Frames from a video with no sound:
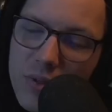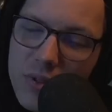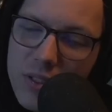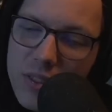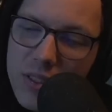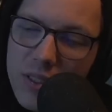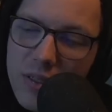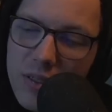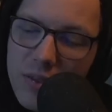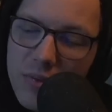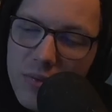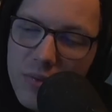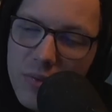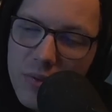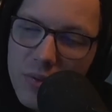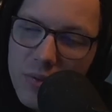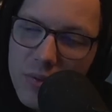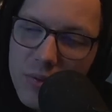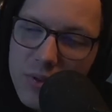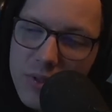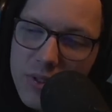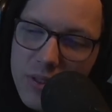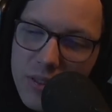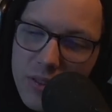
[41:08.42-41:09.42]
it? What
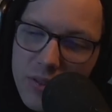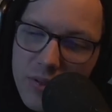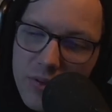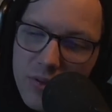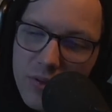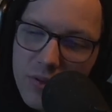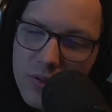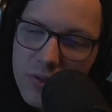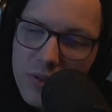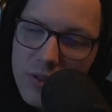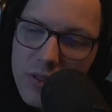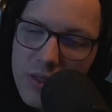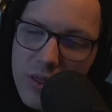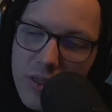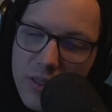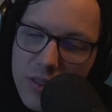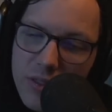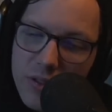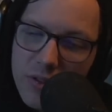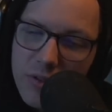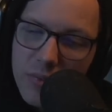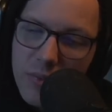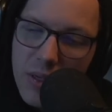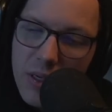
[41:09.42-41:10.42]
was it? Or are there too
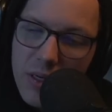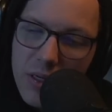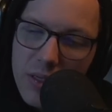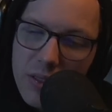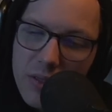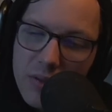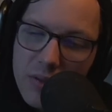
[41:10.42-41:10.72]
many?